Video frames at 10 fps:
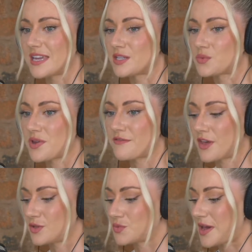And it's one of
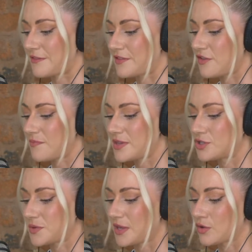those where if you've been
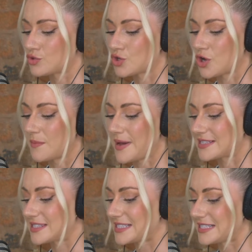doing your job as
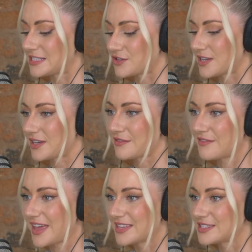a solicitor and a
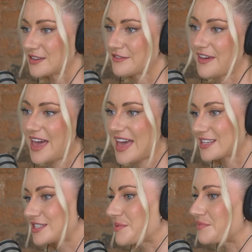conveyancer for
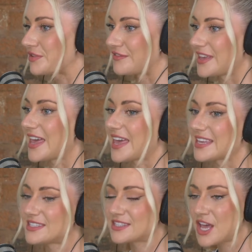X number of
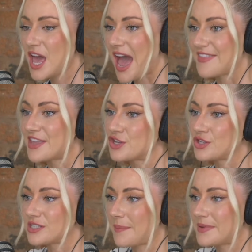years, and then you
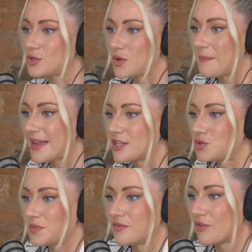step into a
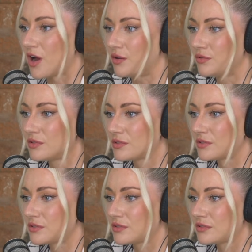management role,
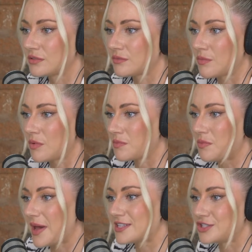well,
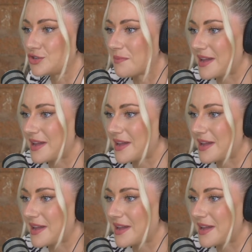where does your